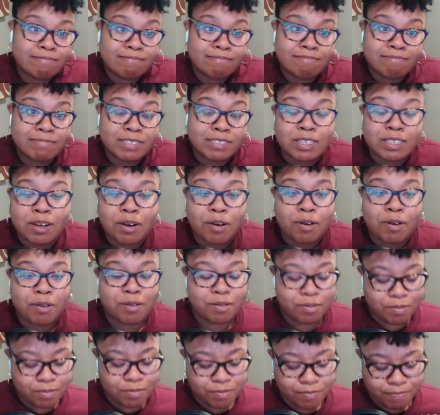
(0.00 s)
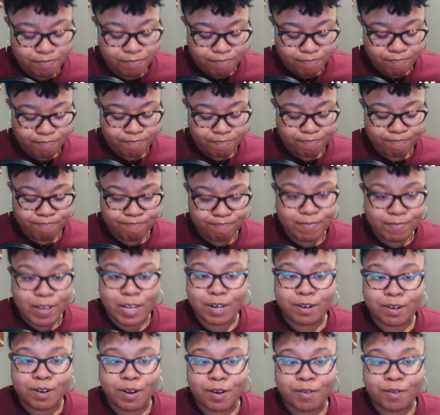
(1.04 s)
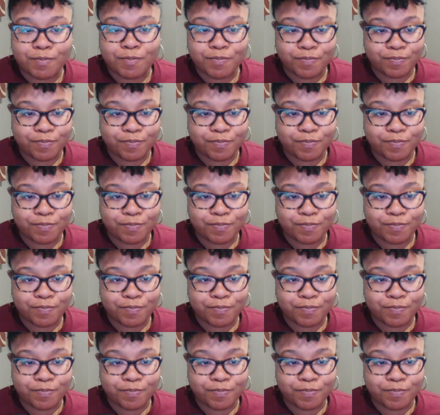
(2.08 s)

So I don't know.